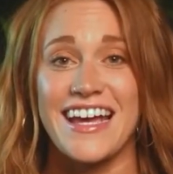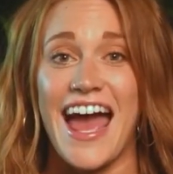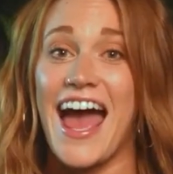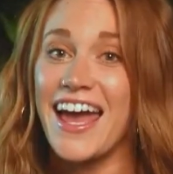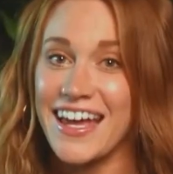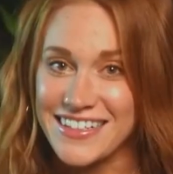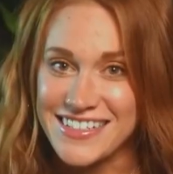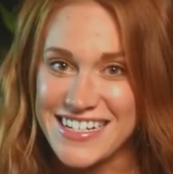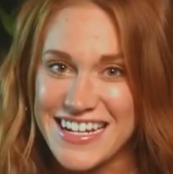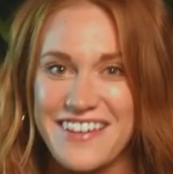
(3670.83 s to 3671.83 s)

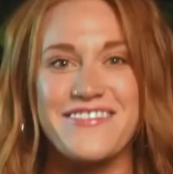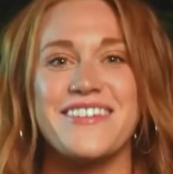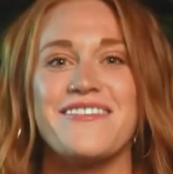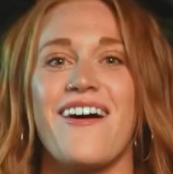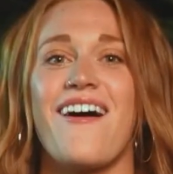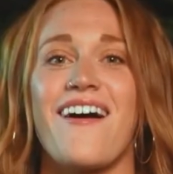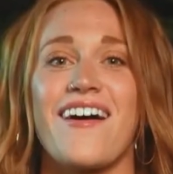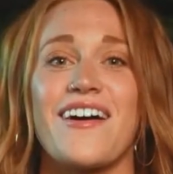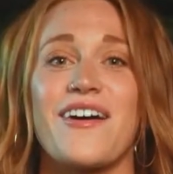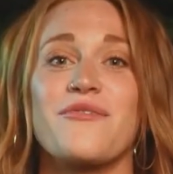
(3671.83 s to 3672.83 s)
And if you are